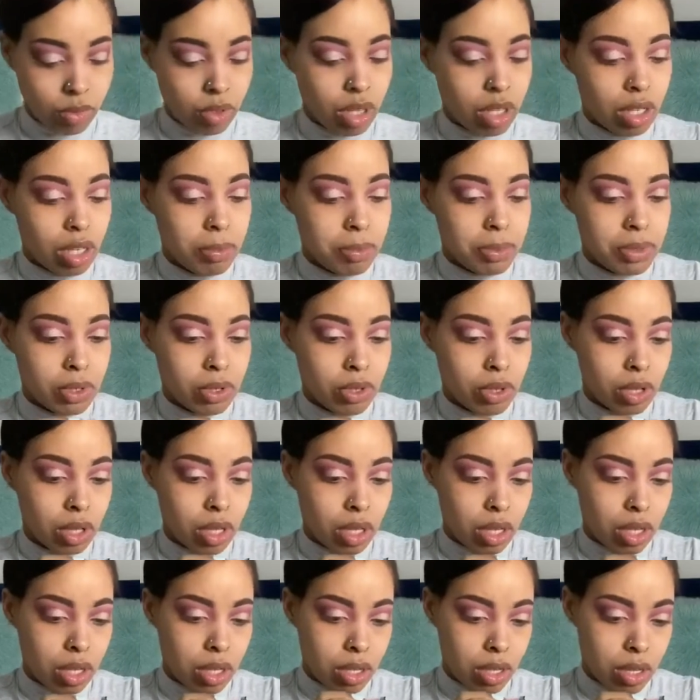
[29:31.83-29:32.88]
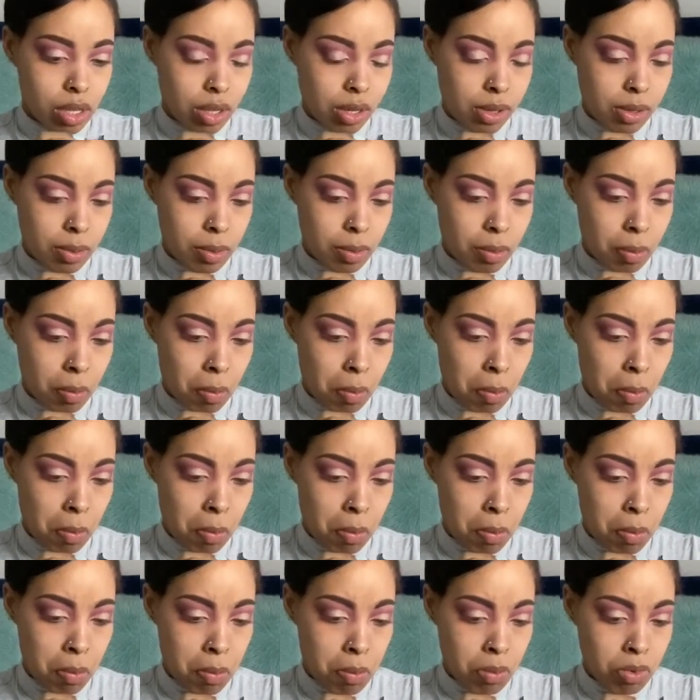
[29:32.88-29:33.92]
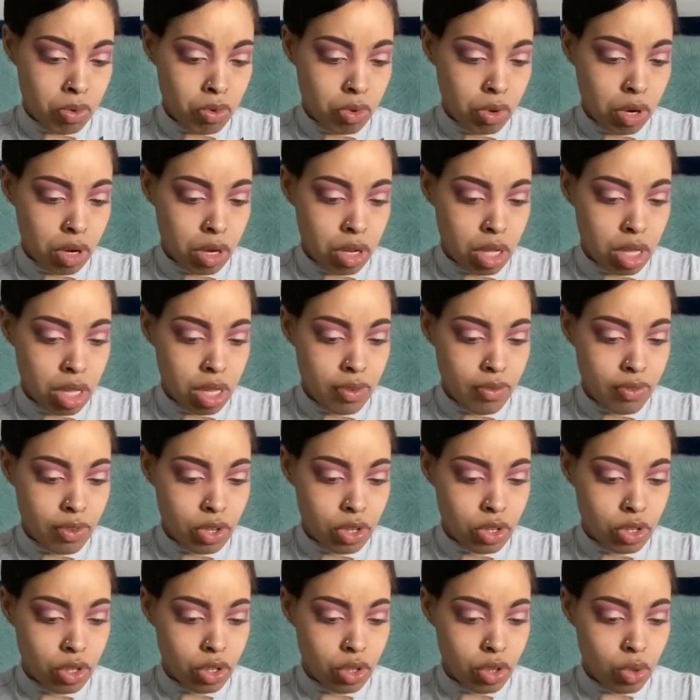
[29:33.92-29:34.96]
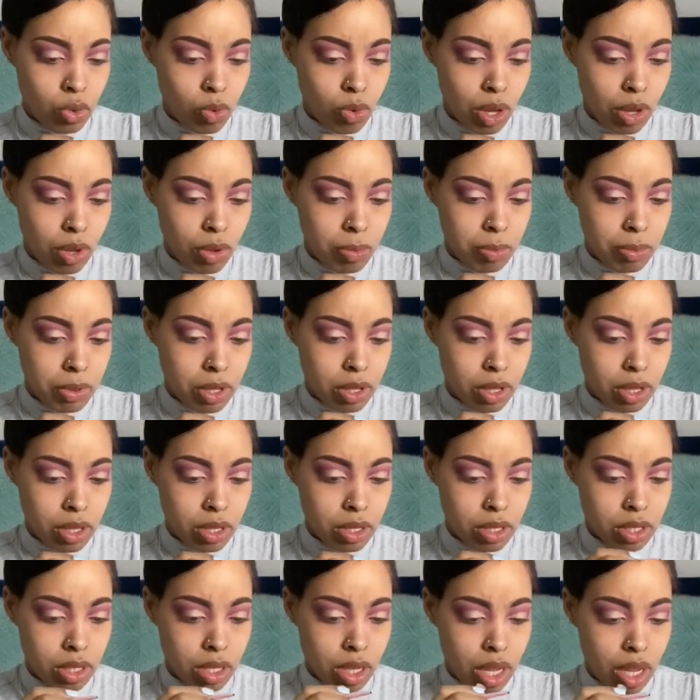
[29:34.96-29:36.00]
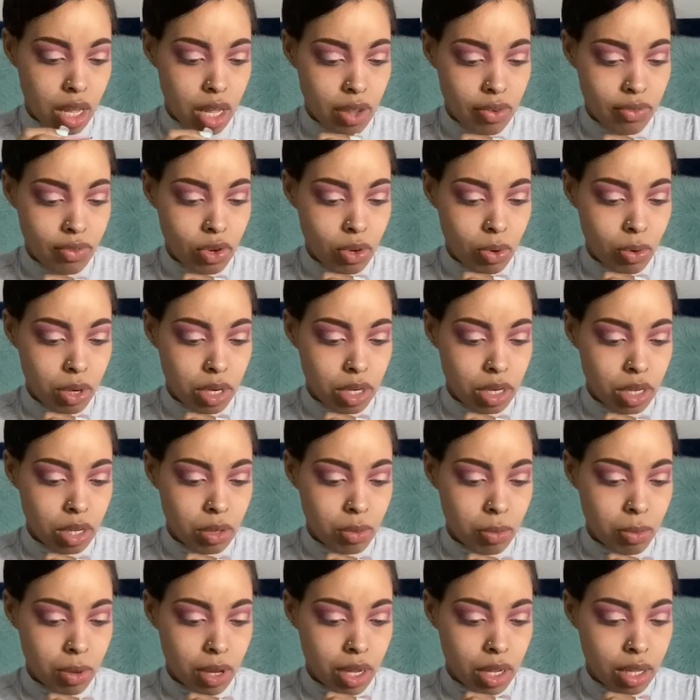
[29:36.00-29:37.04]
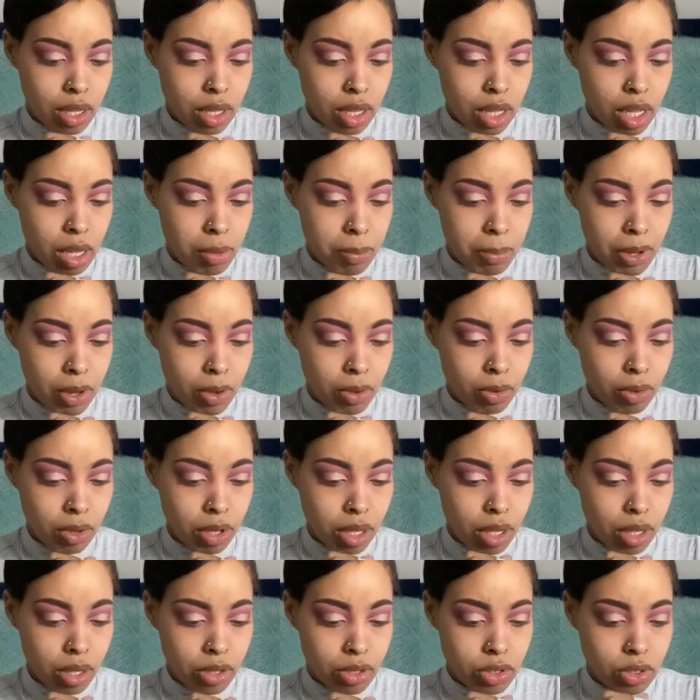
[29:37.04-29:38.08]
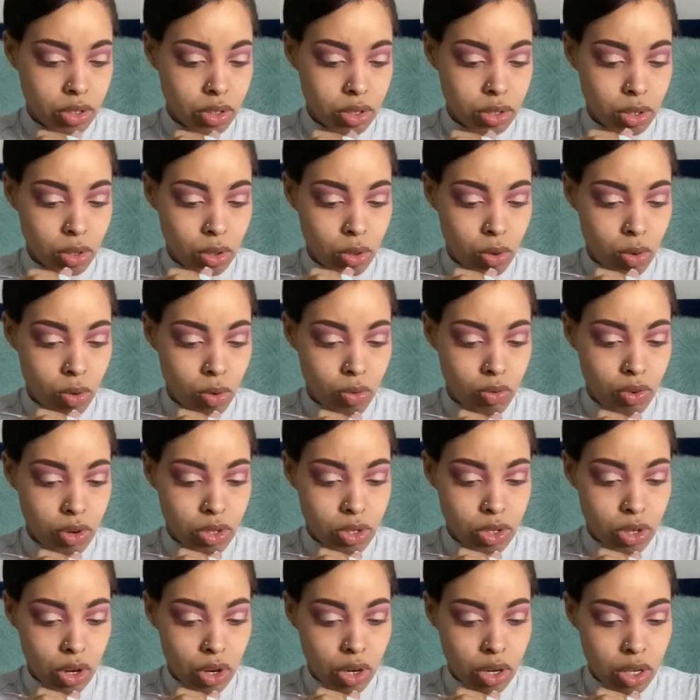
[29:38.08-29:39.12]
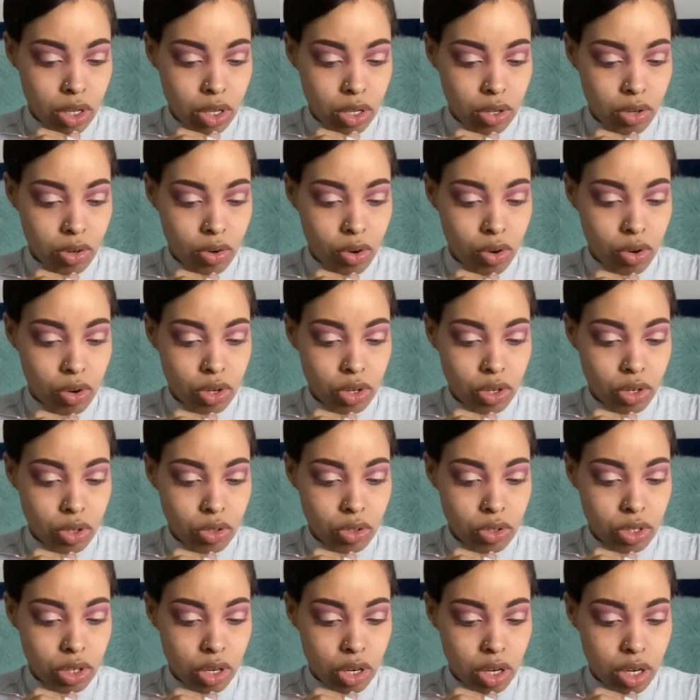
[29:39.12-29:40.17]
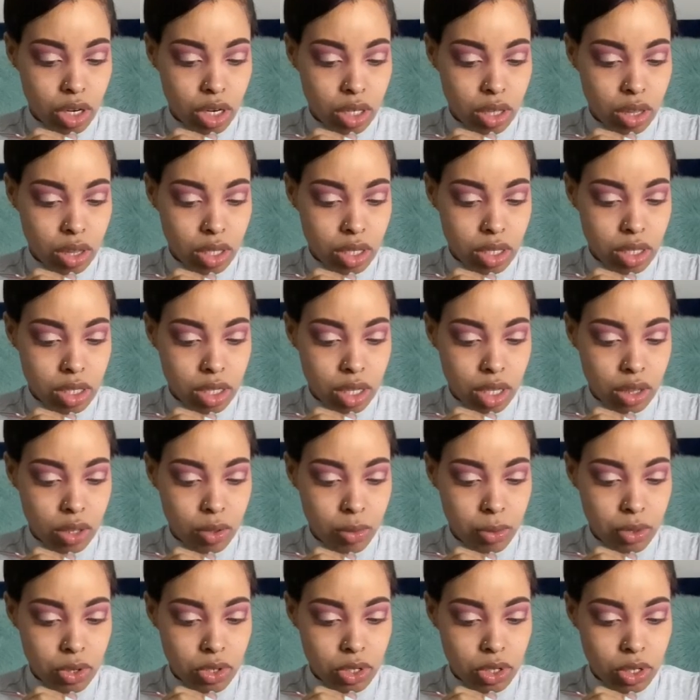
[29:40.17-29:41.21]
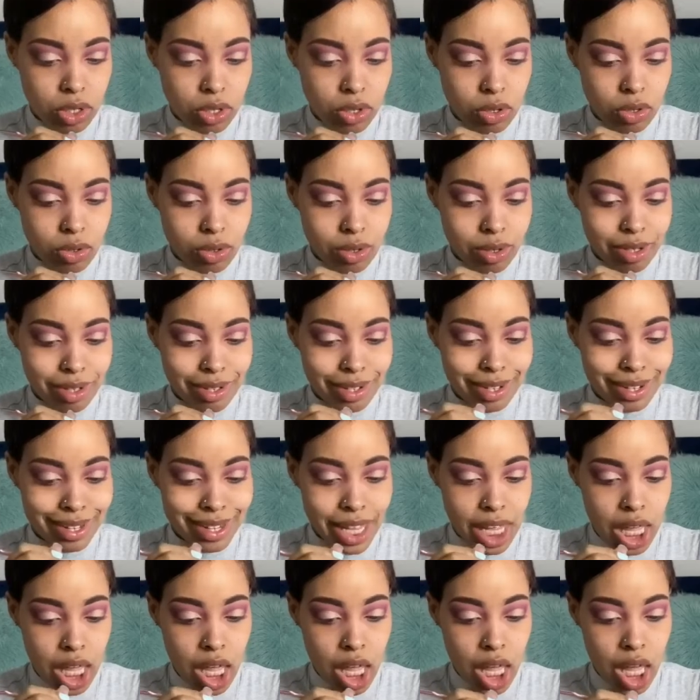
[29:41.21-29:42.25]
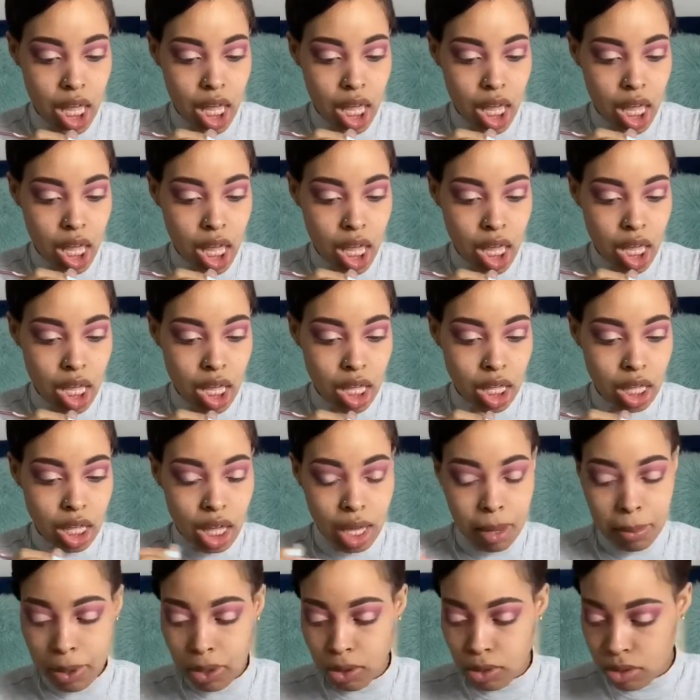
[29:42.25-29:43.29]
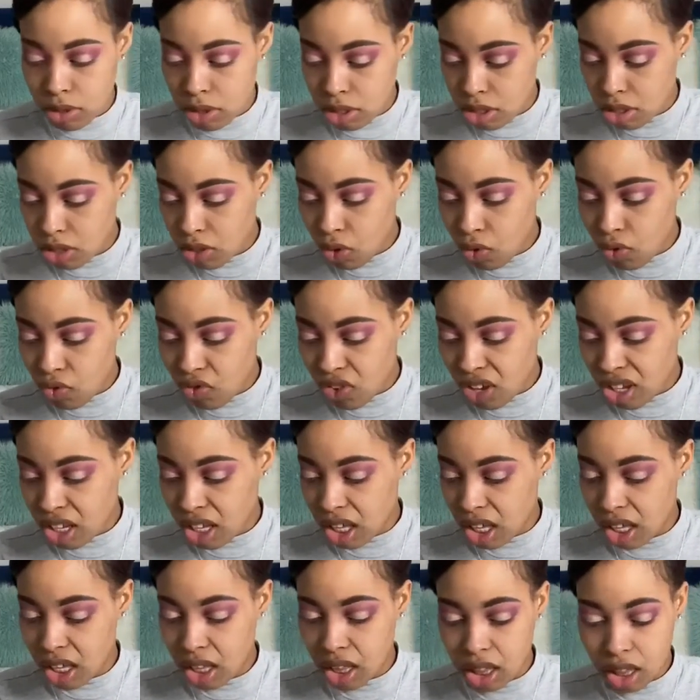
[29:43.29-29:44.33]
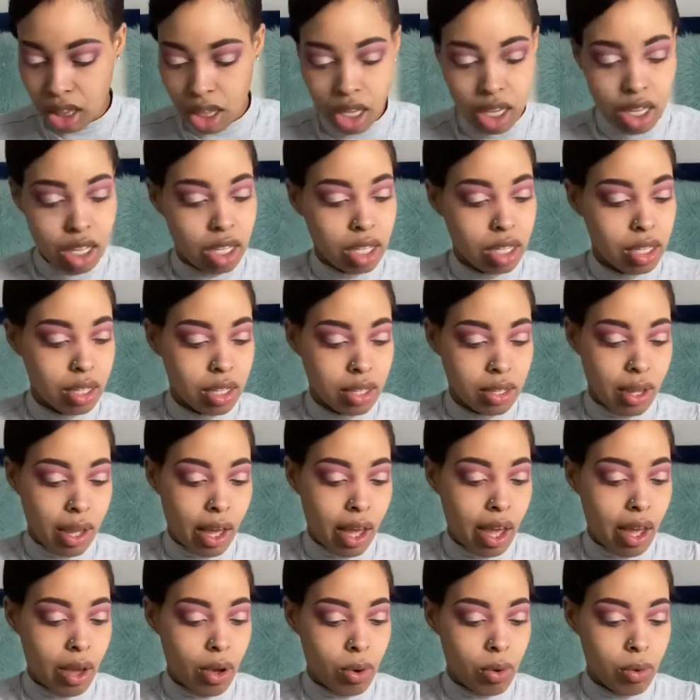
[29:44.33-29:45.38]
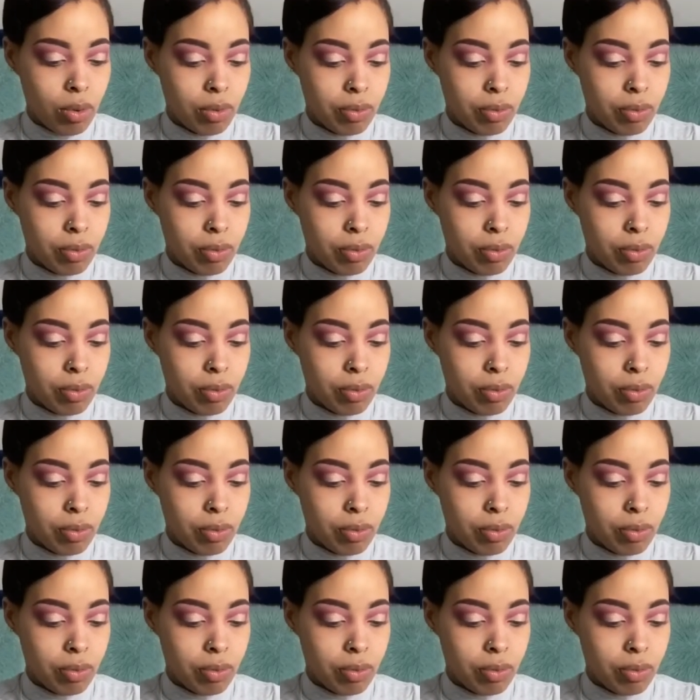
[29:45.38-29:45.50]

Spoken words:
I'm just gonna like try to even this glue out because I have no idea why it came out like so retarded. Or, you know, sorry, that's not the word to use. It came out just so funky. Like, how?